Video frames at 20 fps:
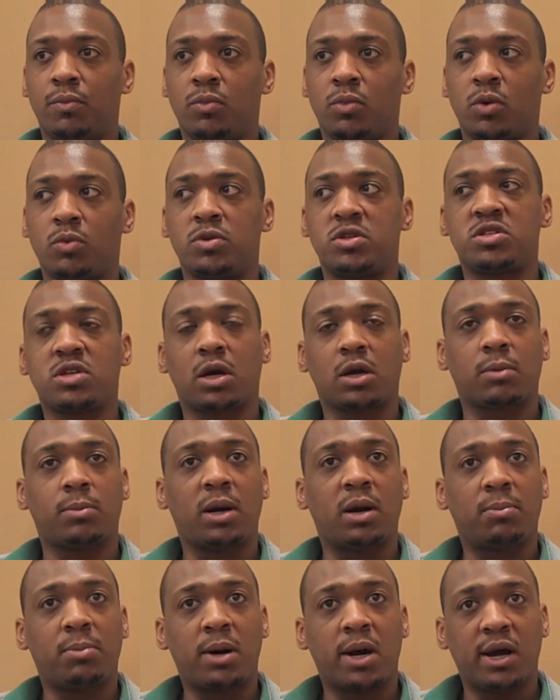When we talk
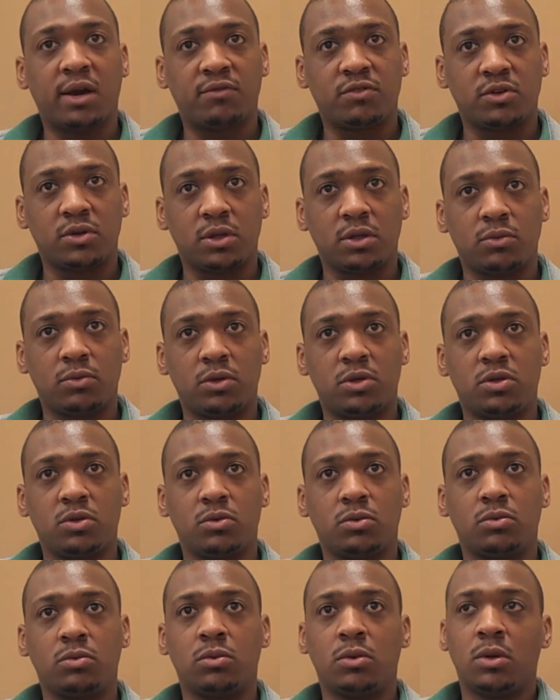about poverty, we
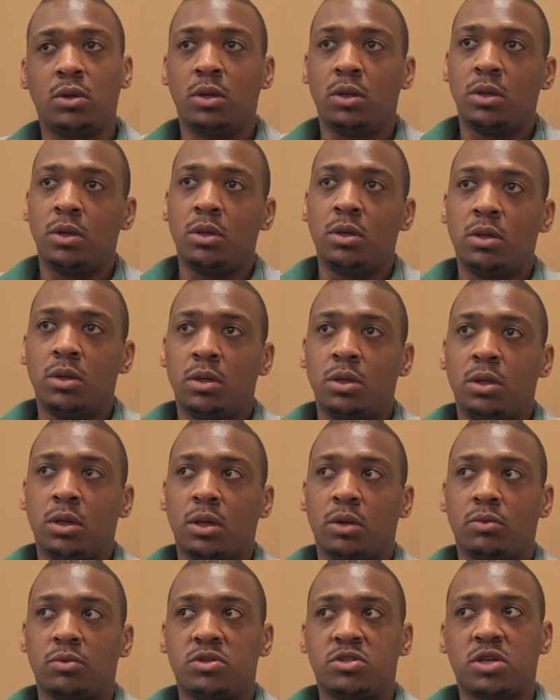do
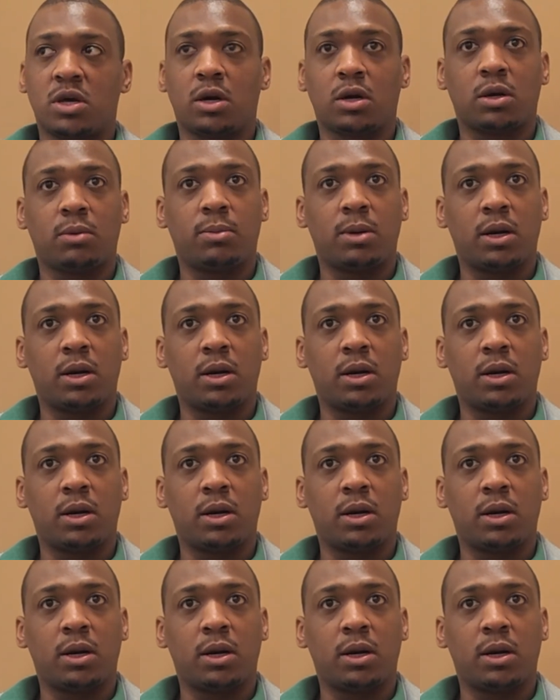a